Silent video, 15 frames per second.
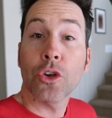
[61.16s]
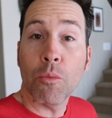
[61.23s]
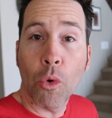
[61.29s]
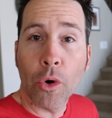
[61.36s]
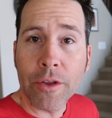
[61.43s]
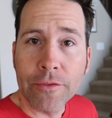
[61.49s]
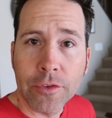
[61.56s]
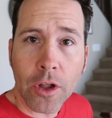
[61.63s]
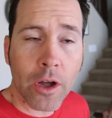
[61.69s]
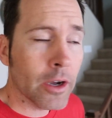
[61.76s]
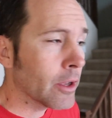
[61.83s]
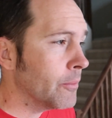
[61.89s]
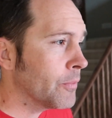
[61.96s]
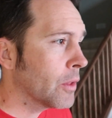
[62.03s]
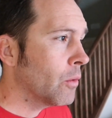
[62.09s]
Good morning,
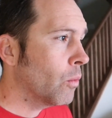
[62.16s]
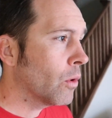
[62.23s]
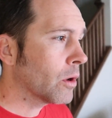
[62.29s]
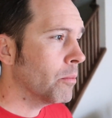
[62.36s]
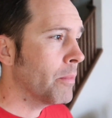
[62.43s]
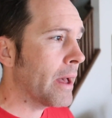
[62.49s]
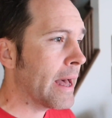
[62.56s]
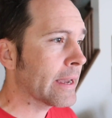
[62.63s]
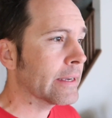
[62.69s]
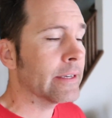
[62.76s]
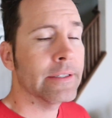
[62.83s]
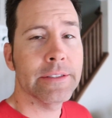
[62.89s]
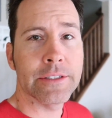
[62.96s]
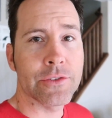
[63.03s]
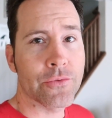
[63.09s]
vlog. Welcome back.
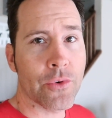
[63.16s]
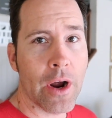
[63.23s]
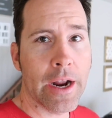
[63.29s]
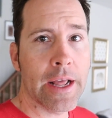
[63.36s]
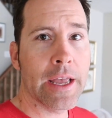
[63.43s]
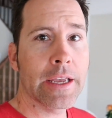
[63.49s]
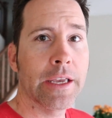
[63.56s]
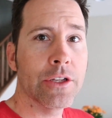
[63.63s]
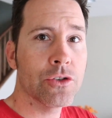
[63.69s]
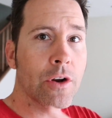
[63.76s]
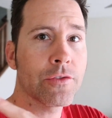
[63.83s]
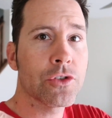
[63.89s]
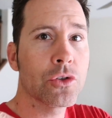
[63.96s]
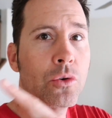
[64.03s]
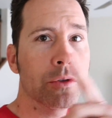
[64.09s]
It's Friday. Kids are
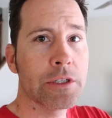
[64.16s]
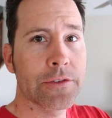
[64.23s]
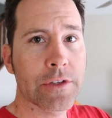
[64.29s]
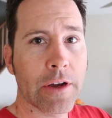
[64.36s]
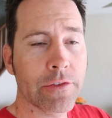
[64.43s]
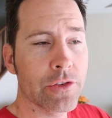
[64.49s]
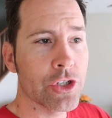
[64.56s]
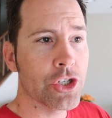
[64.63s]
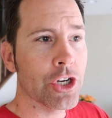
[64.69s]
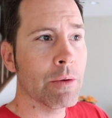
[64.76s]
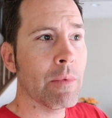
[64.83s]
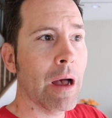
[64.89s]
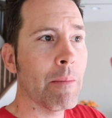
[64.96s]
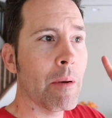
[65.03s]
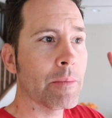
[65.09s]
off to school. Tiff's off to the
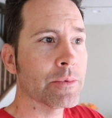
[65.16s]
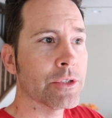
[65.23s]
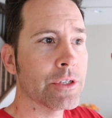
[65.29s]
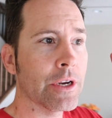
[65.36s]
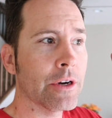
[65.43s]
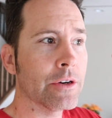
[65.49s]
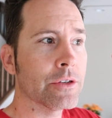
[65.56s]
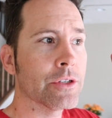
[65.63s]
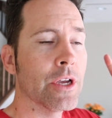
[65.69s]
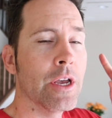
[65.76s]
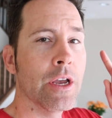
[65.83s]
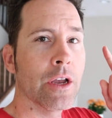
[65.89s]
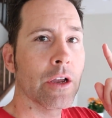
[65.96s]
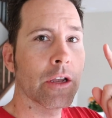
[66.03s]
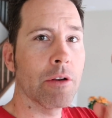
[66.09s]
gym. I'm upstairs
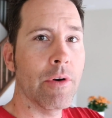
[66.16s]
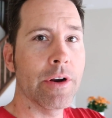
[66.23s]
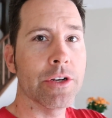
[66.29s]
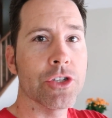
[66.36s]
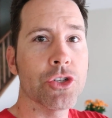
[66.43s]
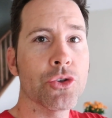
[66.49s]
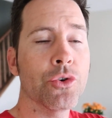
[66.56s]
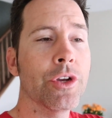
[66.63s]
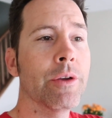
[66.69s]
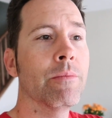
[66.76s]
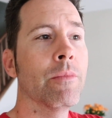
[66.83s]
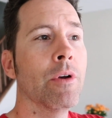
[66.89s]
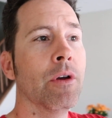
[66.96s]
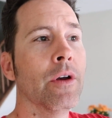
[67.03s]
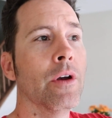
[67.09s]
getting ready to
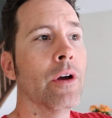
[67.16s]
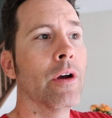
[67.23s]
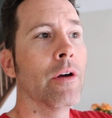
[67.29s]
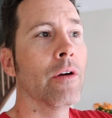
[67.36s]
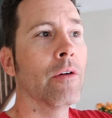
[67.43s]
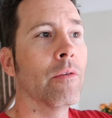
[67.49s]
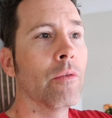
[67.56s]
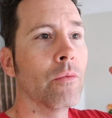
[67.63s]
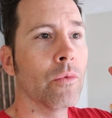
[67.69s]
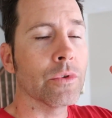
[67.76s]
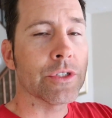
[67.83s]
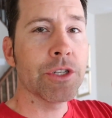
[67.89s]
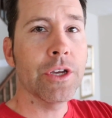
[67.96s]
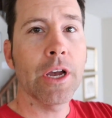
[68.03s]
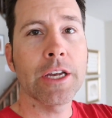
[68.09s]
stream. We'll
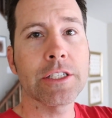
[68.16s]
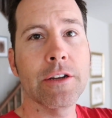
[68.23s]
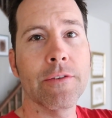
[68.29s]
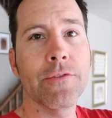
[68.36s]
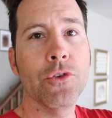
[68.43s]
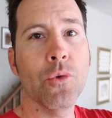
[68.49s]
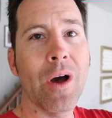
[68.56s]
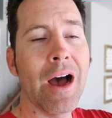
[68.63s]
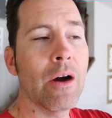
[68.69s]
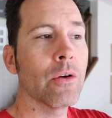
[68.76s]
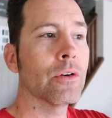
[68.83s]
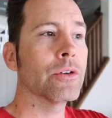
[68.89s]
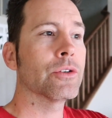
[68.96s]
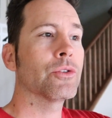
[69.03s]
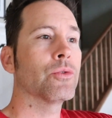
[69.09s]
see you guys in a few
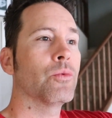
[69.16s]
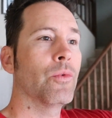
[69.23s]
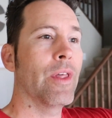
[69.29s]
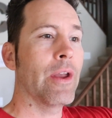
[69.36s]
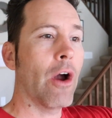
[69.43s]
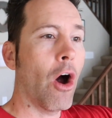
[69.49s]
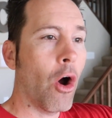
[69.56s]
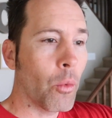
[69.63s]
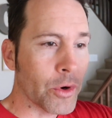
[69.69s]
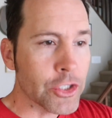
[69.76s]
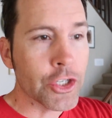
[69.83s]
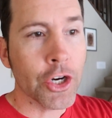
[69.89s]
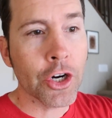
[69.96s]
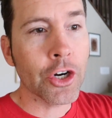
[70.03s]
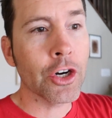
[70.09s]
hours when they all
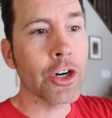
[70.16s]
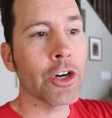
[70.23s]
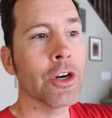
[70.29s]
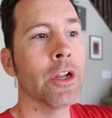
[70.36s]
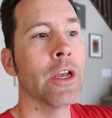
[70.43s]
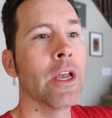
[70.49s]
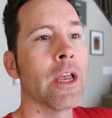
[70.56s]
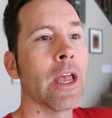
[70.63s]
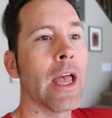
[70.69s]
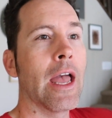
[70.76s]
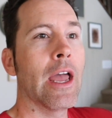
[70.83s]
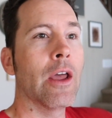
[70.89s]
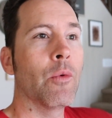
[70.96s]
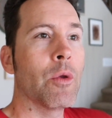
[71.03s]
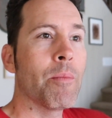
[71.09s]
return
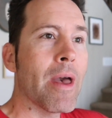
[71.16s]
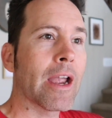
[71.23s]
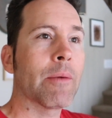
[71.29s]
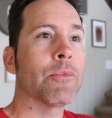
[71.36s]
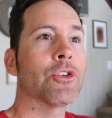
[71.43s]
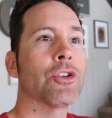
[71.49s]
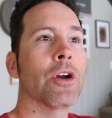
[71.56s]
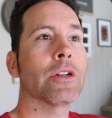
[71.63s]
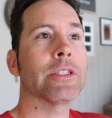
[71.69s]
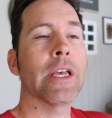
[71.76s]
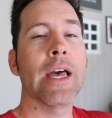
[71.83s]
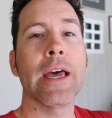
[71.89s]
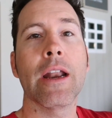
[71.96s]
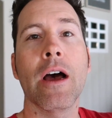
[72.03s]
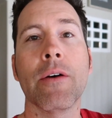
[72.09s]
and we pack up the truck to
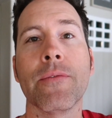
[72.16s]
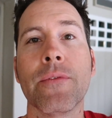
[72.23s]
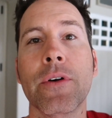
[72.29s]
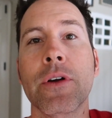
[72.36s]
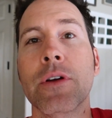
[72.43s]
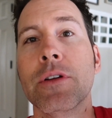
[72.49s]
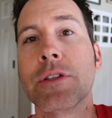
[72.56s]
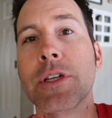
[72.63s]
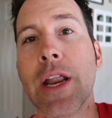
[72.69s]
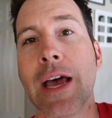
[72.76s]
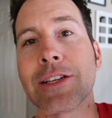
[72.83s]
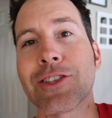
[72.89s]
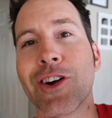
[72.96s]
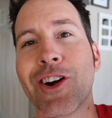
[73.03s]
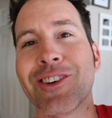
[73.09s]
head off to
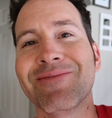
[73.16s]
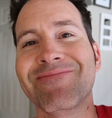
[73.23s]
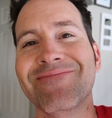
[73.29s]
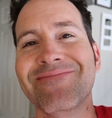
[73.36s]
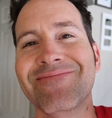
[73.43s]
NASCAR.